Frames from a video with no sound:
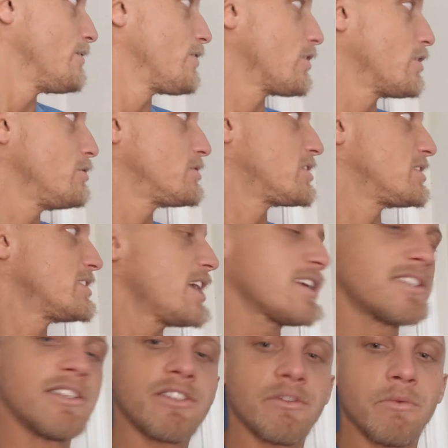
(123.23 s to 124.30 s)
For Houston,
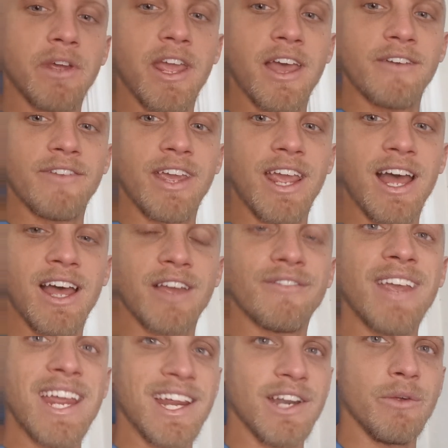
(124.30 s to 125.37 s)
Texas, we have a high
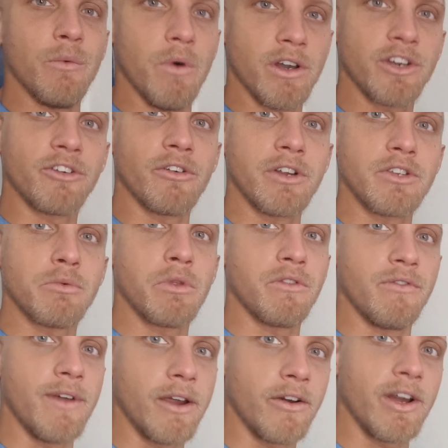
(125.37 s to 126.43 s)
of 81 degrees
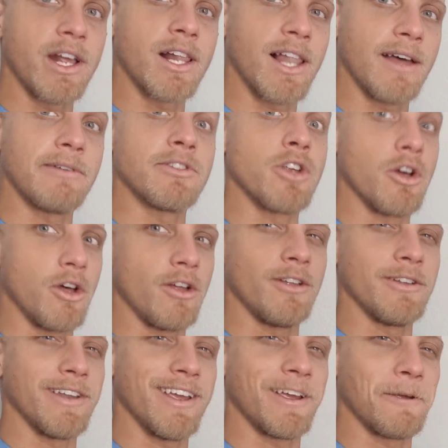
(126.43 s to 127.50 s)
with varying clouds
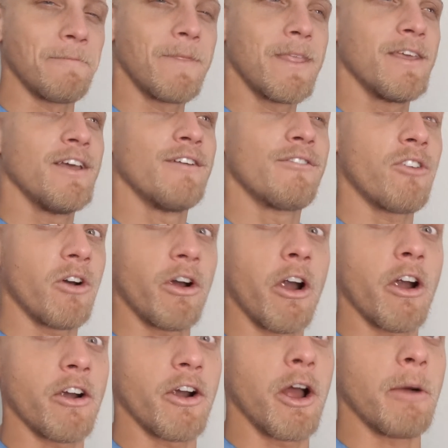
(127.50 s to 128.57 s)
all day. For
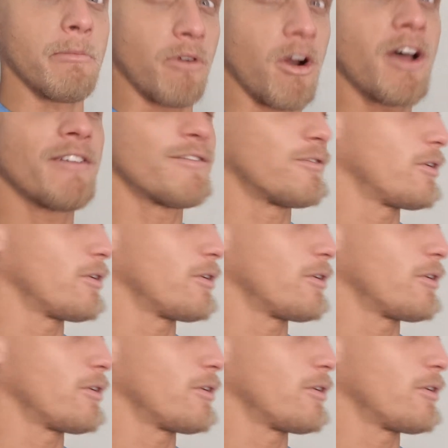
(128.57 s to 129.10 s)
our abroad